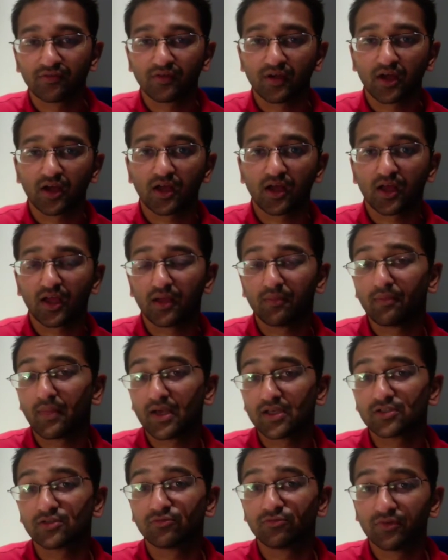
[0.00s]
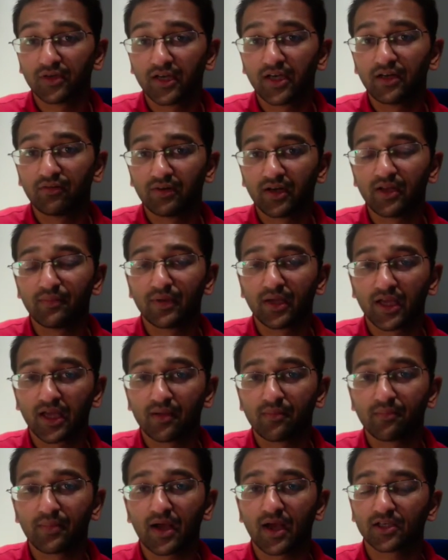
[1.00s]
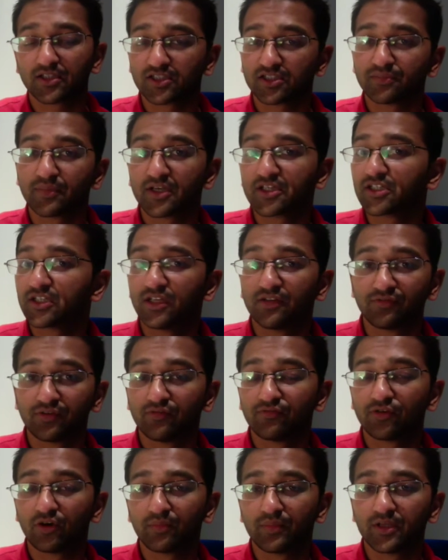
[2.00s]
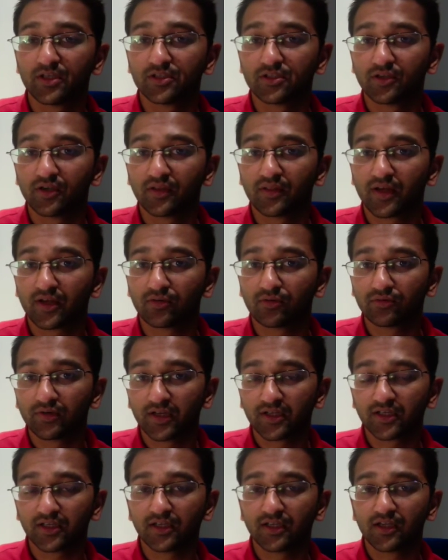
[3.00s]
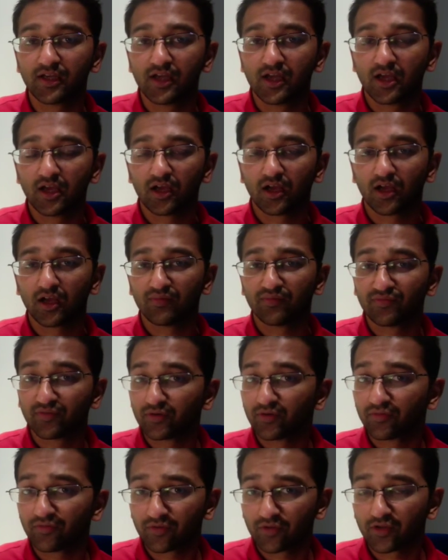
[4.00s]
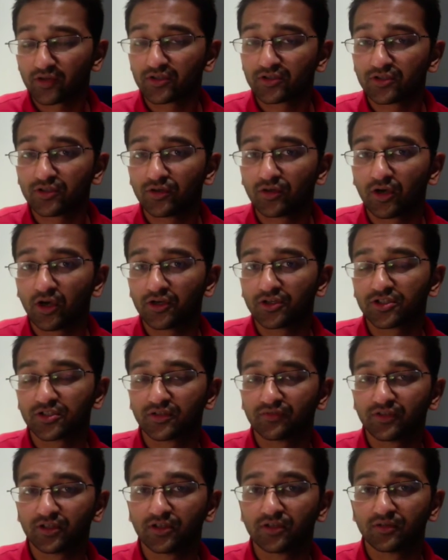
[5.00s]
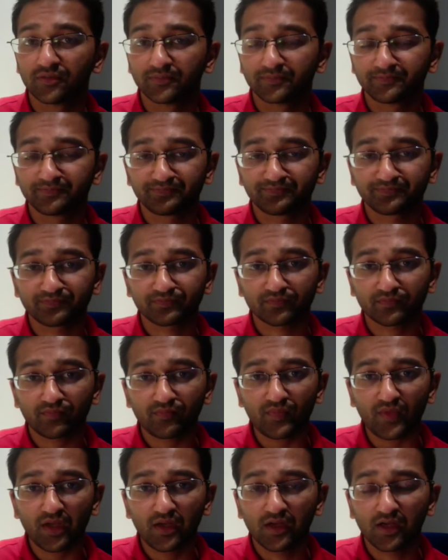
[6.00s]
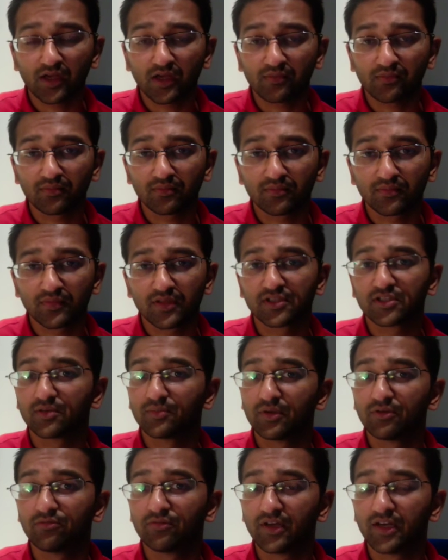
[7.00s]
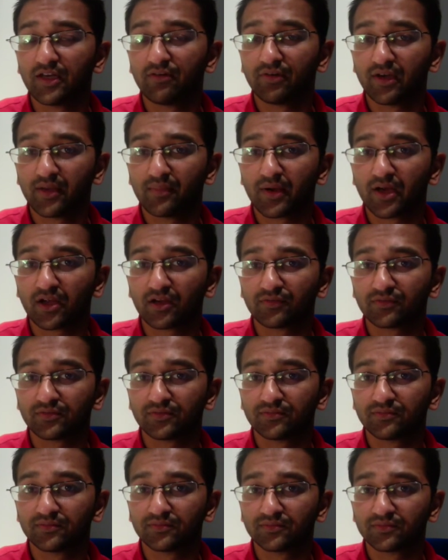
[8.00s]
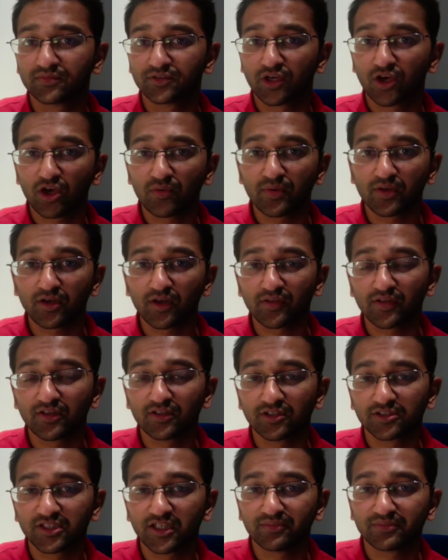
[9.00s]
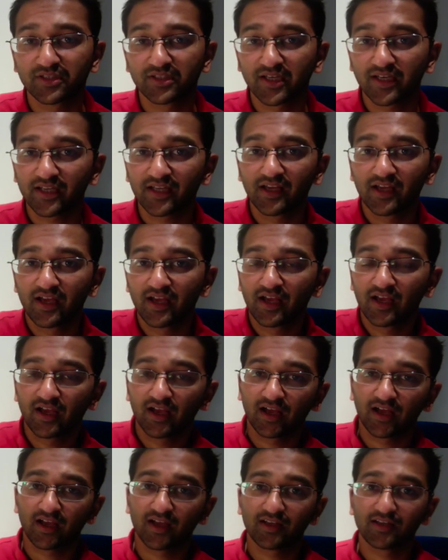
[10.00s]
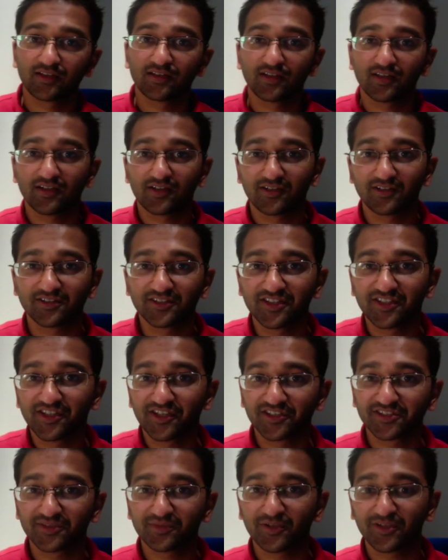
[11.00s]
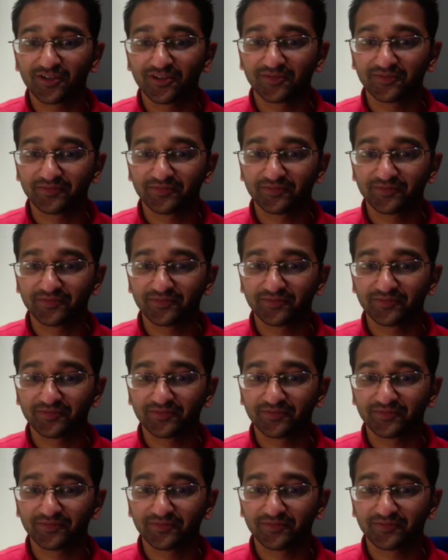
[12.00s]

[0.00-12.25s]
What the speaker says: it makes a really, really big impact, especially if you've not been doing that already. For those new coaches of you, this can be really, really powerful. So I hope you like the little tip today, and I'll see you guys tomorrow.